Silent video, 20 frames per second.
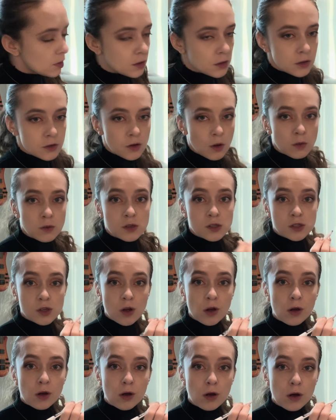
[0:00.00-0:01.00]
So
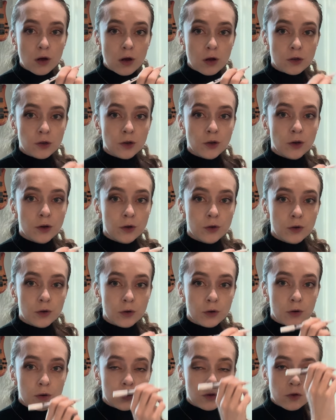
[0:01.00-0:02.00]
sol, do,
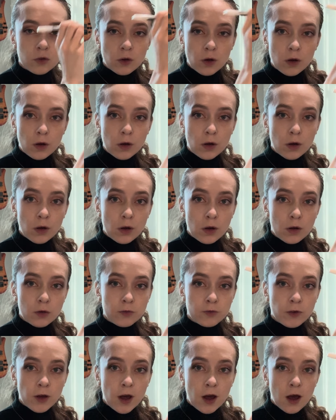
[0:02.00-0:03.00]
do, sol,
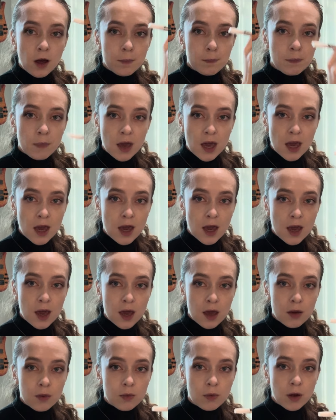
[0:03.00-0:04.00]
fa, mi,
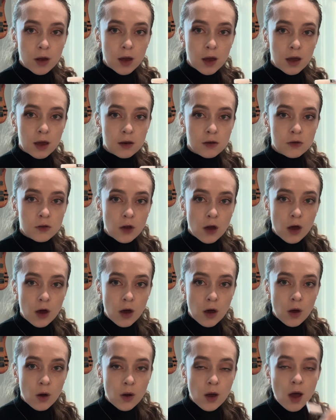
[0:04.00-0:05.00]
re,
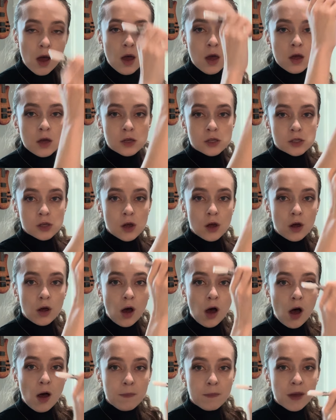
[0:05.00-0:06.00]
do, sol,
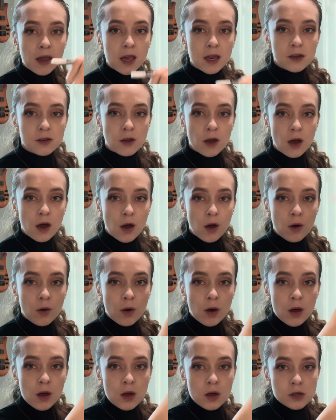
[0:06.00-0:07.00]
mi, do,
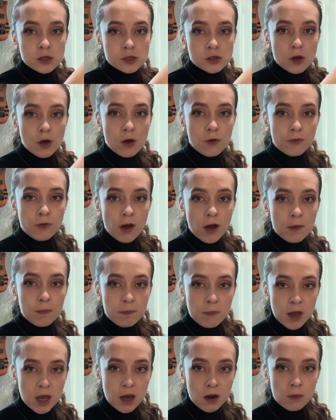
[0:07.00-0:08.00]
sol, fa,
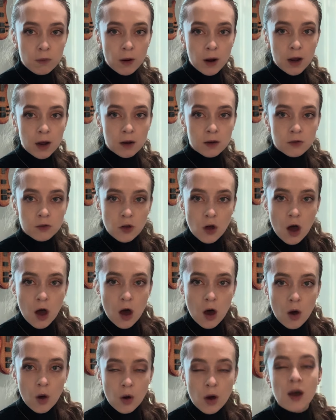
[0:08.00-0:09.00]
mi, re,
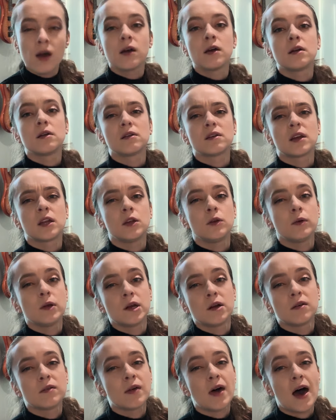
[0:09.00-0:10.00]
do. Can you
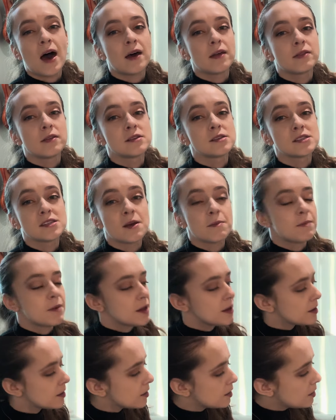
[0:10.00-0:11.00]
hear that? The
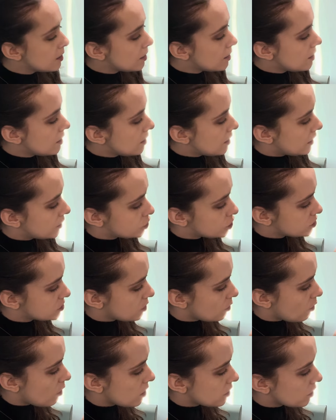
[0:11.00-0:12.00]
skipping? It's just the
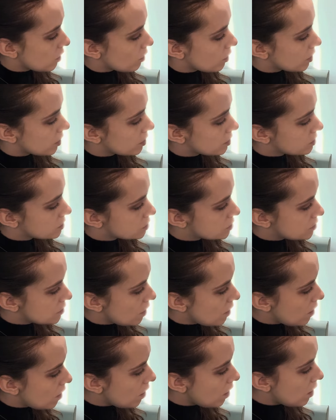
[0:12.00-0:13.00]
one chord.
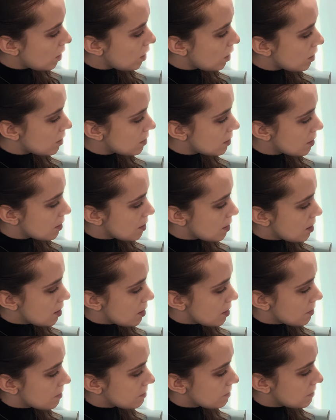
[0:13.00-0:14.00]
Sol,
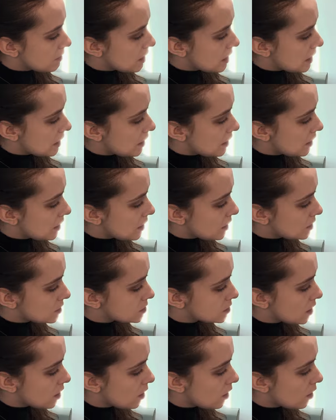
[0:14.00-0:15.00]
mi,
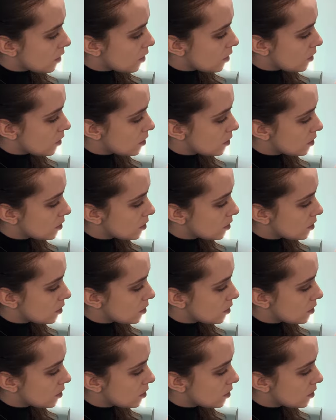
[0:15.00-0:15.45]
do,